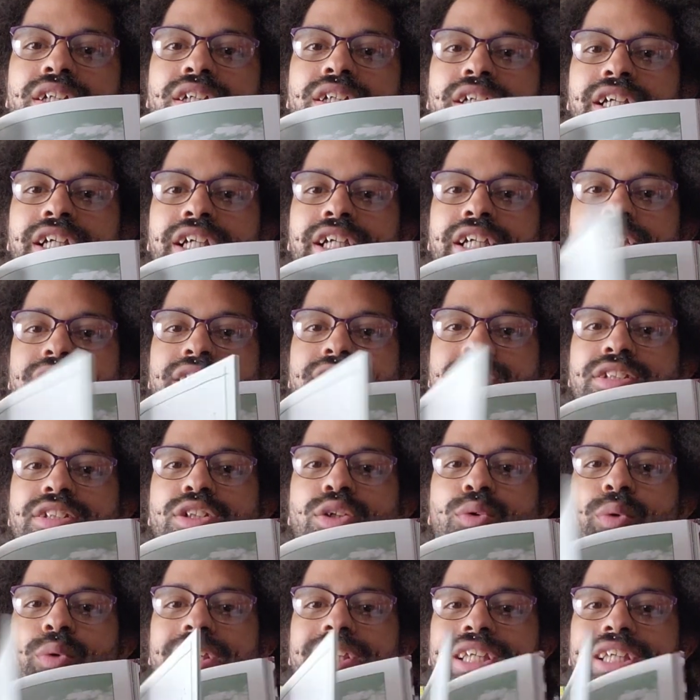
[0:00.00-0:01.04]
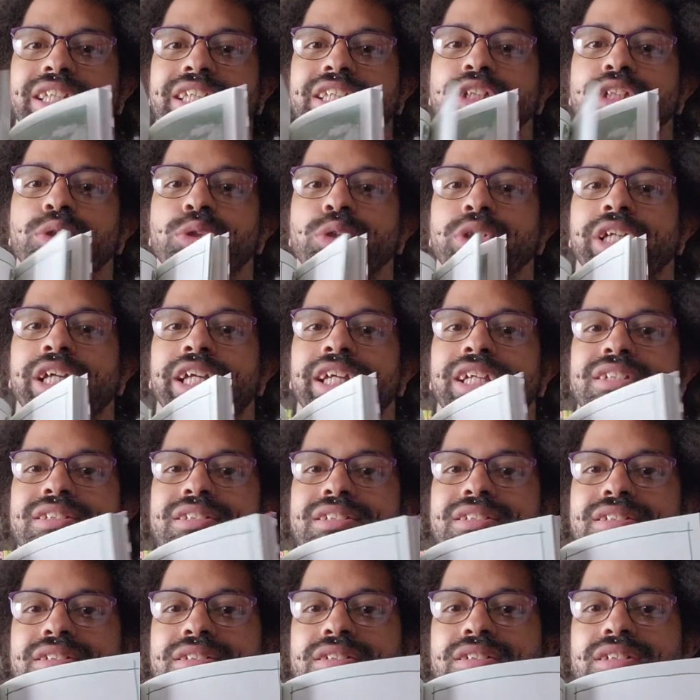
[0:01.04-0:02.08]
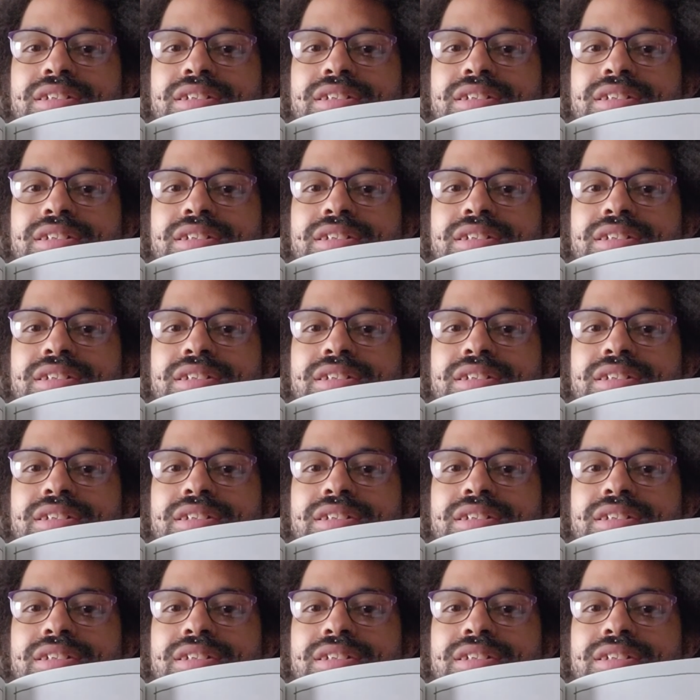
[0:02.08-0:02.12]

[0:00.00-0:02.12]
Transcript: and the way that he creates.